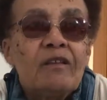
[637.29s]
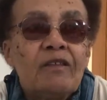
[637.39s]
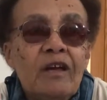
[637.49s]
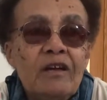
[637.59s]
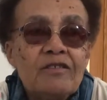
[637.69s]

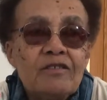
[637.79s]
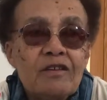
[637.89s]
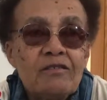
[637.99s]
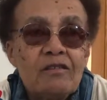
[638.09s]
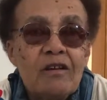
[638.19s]
They had
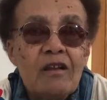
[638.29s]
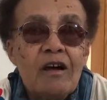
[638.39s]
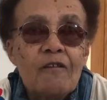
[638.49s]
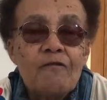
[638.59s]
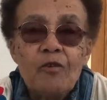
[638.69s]
set the
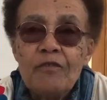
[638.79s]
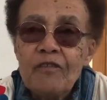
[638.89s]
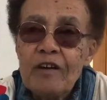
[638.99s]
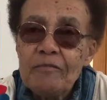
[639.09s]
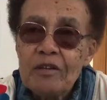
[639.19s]
clock
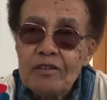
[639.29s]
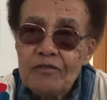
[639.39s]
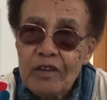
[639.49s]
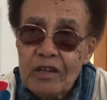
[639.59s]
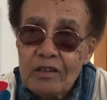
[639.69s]
45 minutes
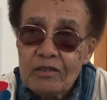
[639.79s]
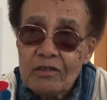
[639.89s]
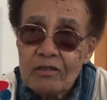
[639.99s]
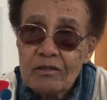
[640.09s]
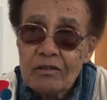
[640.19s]
fast.